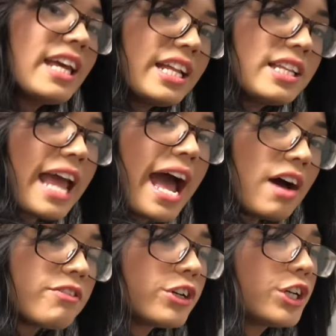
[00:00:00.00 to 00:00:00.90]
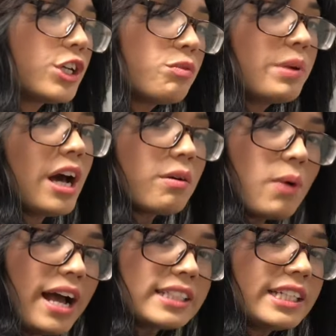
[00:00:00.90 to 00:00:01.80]
again after you've begun
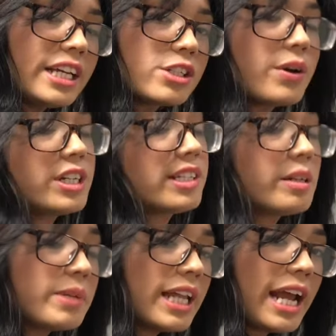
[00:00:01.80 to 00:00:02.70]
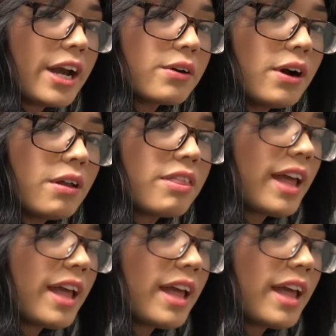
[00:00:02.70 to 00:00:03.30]
waxing is going to stimulate hair growth